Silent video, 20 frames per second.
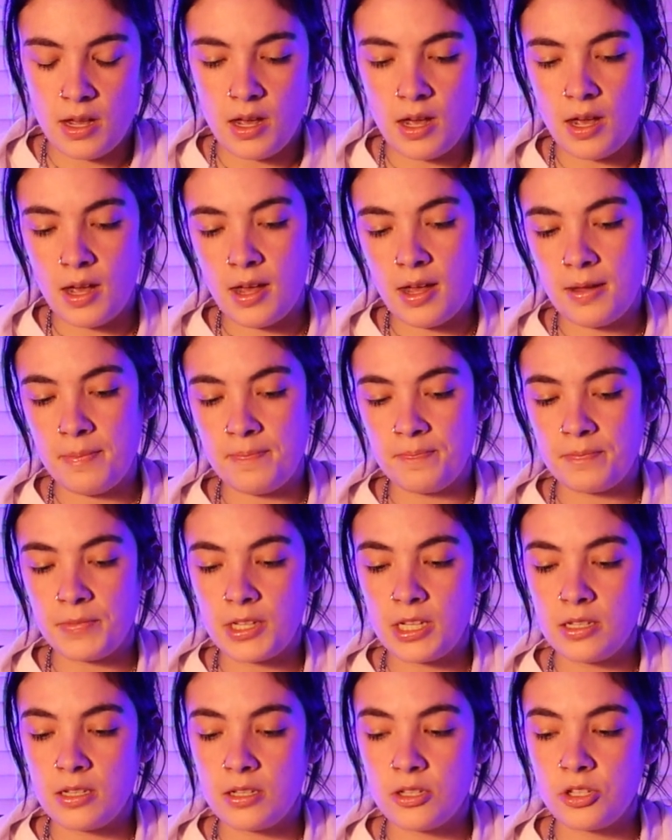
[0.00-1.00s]

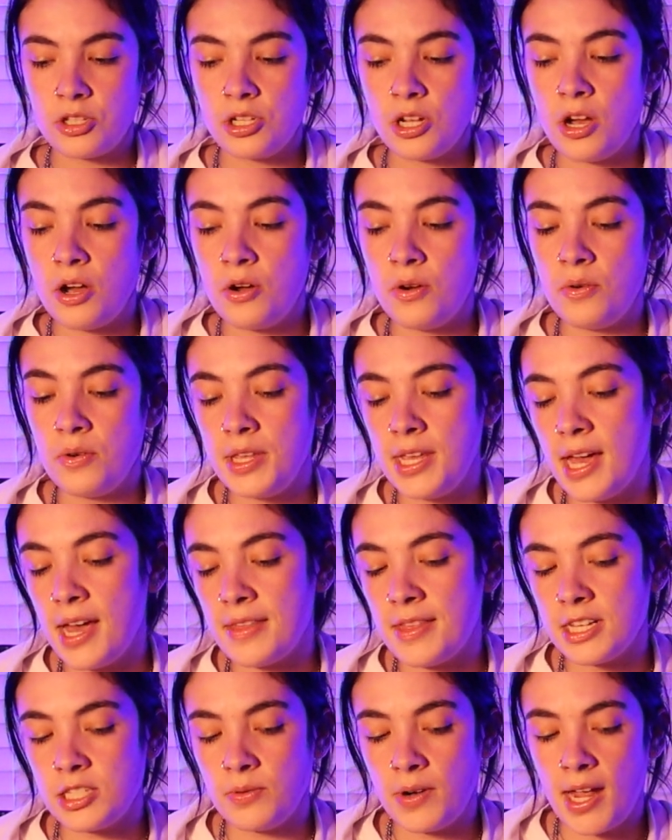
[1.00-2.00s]

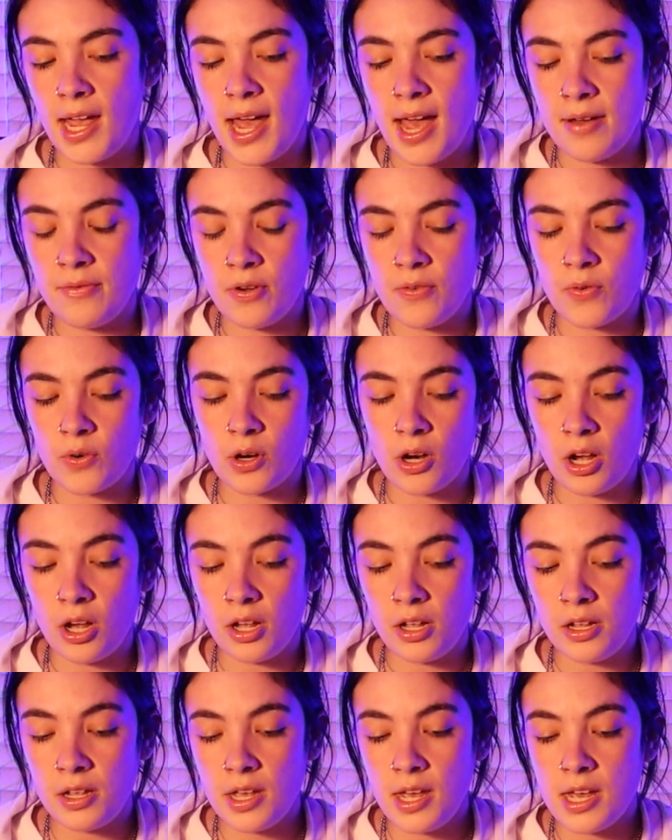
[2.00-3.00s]
That's what I have
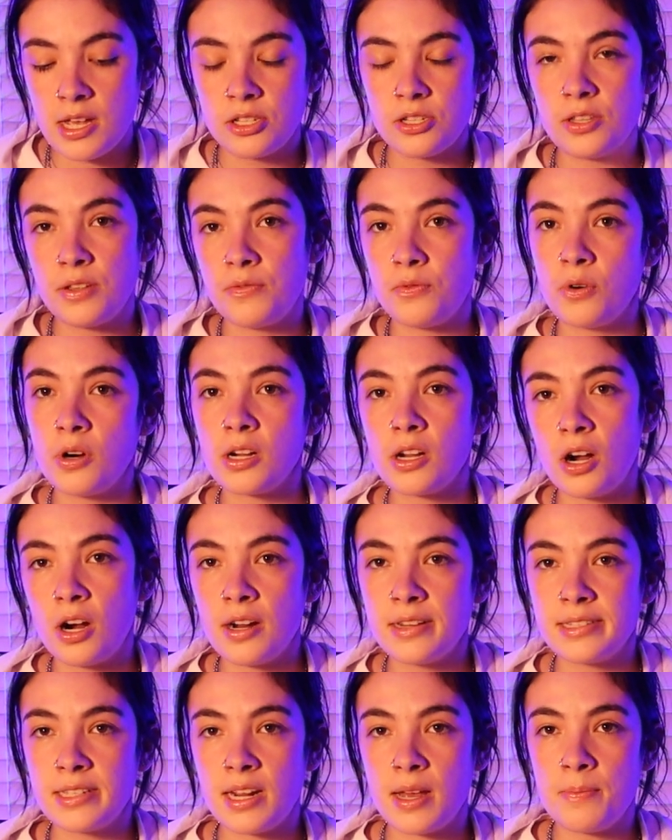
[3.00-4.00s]
overall. So the 4
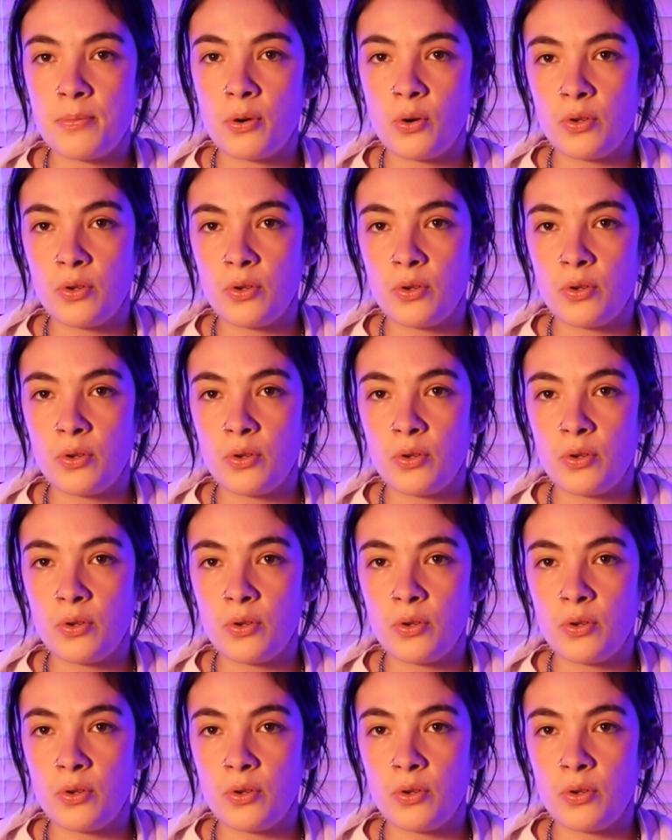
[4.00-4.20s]
cards that I